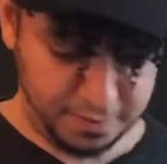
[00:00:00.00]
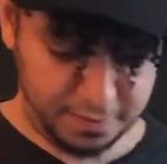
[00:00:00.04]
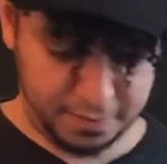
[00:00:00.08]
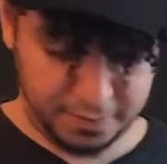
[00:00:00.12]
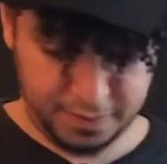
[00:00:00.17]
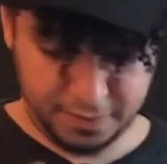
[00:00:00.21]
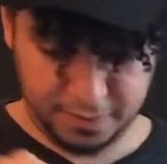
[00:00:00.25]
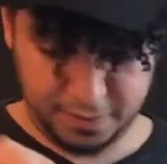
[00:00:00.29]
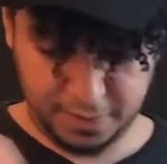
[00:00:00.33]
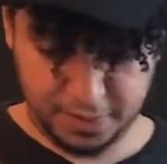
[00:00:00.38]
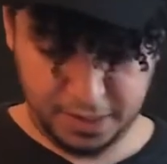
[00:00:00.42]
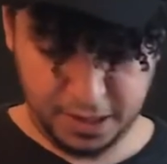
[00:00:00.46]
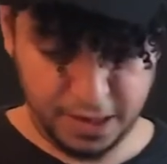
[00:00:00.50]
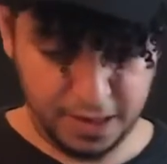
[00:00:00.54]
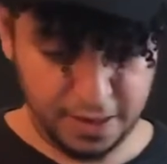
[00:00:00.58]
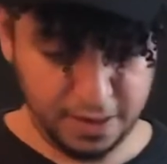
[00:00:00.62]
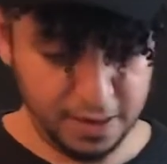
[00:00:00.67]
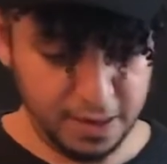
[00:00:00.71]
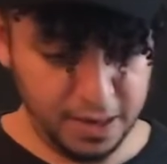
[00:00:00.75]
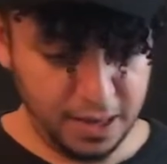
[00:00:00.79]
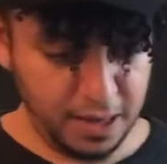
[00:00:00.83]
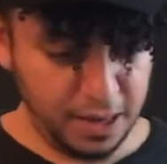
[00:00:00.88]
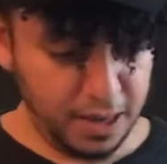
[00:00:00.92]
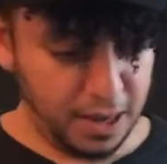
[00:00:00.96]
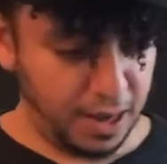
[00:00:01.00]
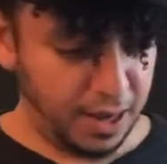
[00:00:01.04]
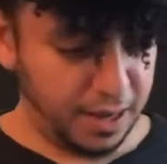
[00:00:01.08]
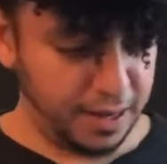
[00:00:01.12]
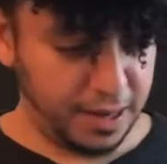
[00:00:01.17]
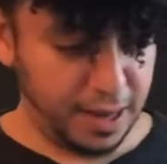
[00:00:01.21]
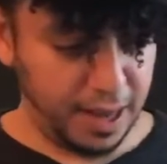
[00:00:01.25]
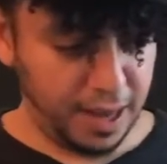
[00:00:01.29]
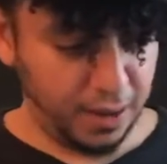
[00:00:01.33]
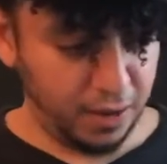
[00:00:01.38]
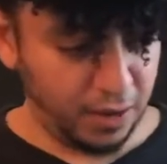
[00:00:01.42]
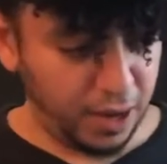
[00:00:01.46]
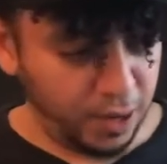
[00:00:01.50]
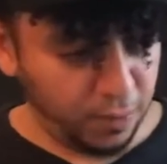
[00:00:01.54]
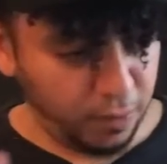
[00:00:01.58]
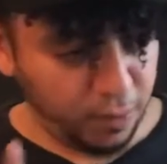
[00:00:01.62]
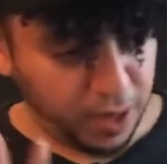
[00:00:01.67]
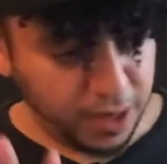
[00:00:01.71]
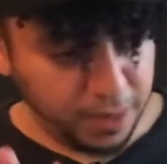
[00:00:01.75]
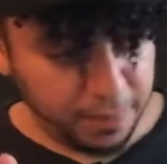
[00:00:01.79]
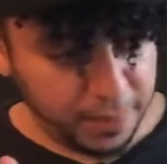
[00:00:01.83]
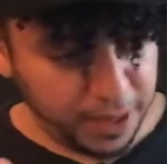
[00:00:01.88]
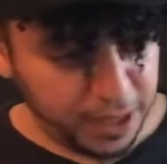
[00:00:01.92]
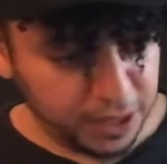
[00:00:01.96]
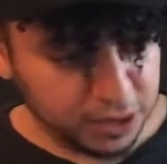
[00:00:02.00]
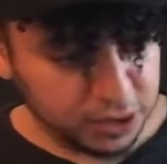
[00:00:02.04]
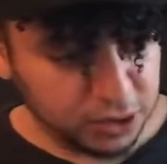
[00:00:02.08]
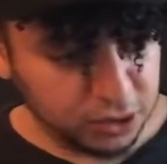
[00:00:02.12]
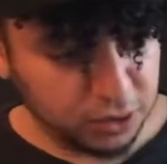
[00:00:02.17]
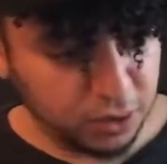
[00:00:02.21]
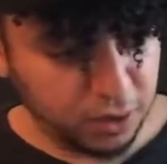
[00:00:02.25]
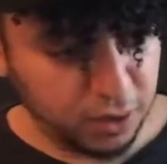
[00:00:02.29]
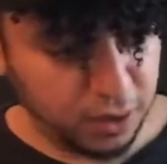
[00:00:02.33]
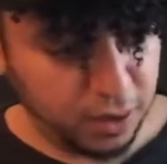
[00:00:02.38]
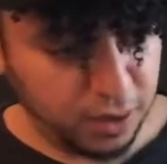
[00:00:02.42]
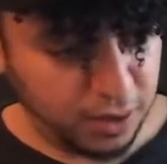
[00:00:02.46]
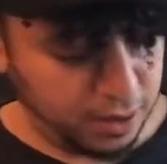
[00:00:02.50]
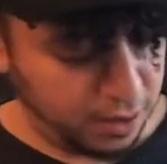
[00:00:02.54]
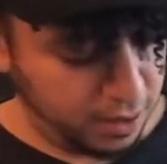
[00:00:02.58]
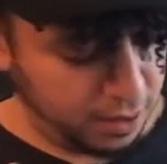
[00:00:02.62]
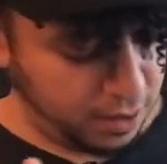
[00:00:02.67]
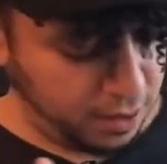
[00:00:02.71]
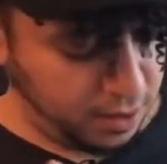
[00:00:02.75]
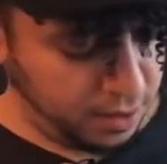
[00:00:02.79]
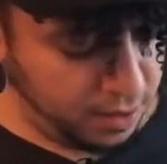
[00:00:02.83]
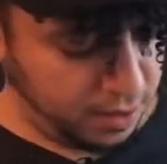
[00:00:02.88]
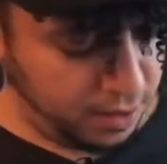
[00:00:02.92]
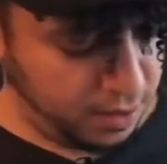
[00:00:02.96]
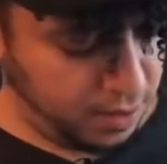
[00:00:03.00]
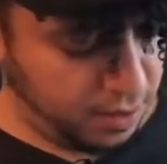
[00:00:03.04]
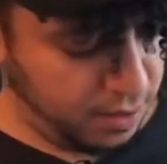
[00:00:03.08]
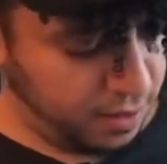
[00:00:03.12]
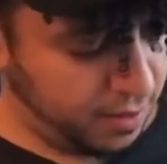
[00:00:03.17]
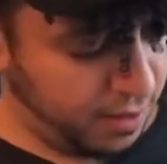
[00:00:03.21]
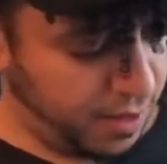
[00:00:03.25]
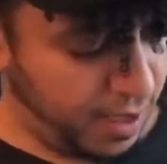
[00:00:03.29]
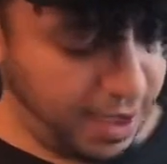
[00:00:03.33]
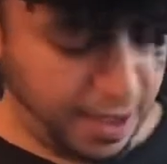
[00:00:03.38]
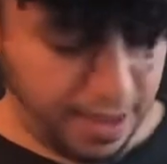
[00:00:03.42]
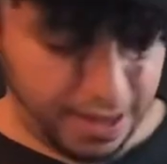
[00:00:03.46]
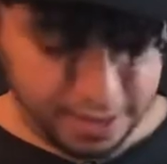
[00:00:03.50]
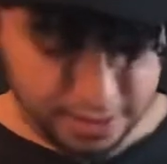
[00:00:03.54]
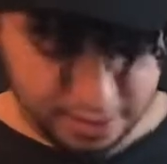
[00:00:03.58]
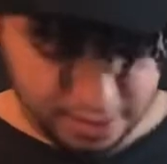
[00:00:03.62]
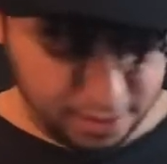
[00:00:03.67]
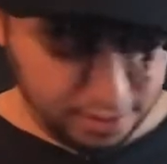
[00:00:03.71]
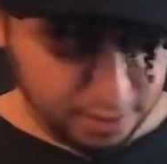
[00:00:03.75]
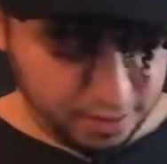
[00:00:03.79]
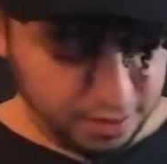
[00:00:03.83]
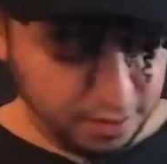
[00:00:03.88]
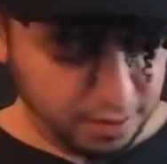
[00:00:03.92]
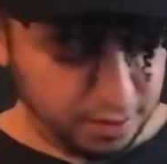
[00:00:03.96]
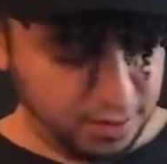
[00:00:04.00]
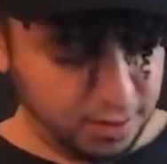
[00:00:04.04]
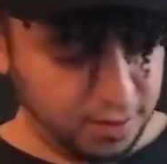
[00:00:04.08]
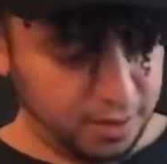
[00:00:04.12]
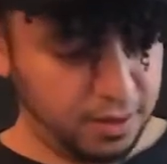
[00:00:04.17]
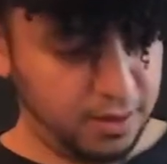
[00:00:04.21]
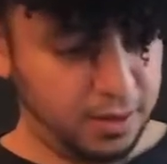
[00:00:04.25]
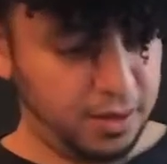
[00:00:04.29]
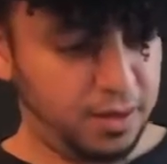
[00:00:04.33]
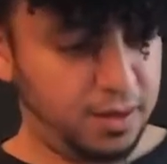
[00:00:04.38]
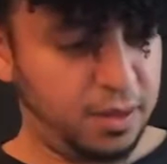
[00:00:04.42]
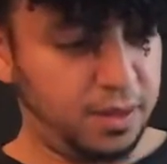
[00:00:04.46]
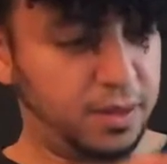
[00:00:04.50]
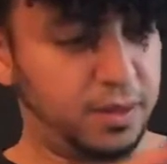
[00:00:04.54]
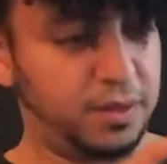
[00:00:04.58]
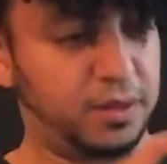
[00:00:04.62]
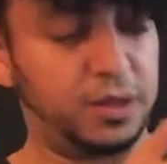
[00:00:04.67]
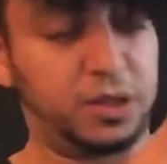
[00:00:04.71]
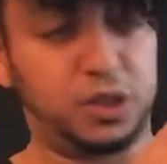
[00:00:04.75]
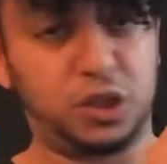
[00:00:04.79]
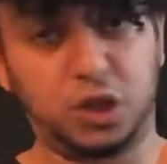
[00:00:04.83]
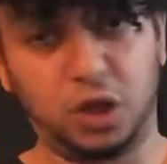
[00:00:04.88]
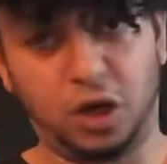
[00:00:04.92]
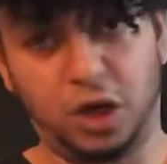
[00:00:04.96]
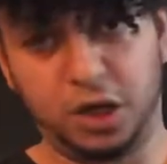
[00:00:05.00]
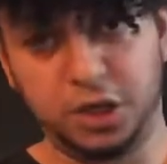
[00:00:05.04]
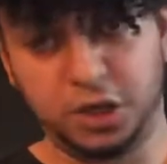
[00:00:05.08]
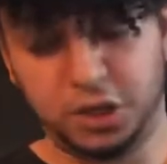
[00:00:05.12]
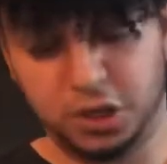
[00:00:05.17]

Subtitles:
Okay, and now I want to make sure that the charger